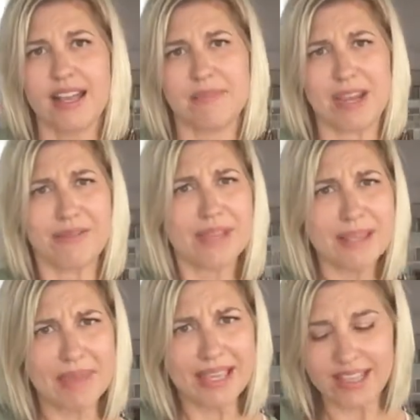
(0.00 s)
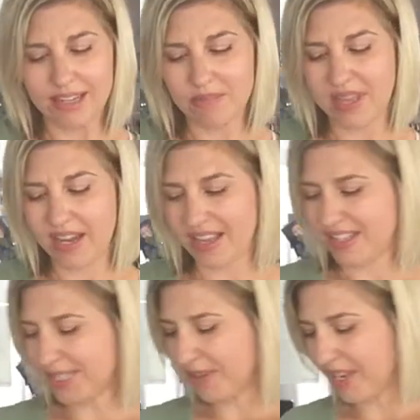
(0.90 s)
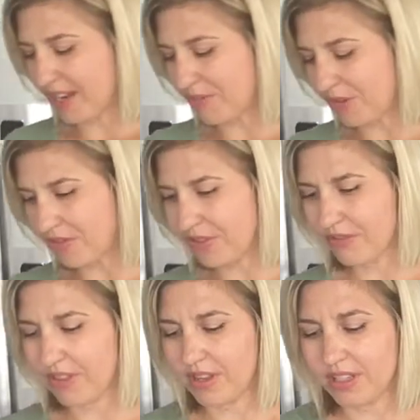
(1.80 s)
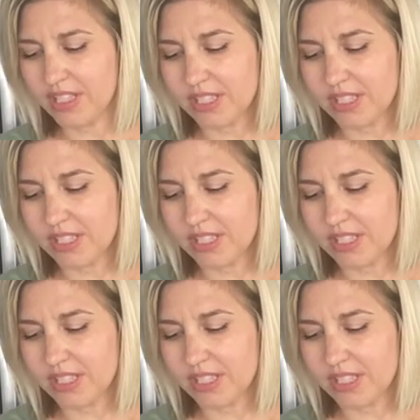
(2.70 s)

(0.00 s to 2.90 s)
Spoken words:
bear with me a little bit as we kind of move through this.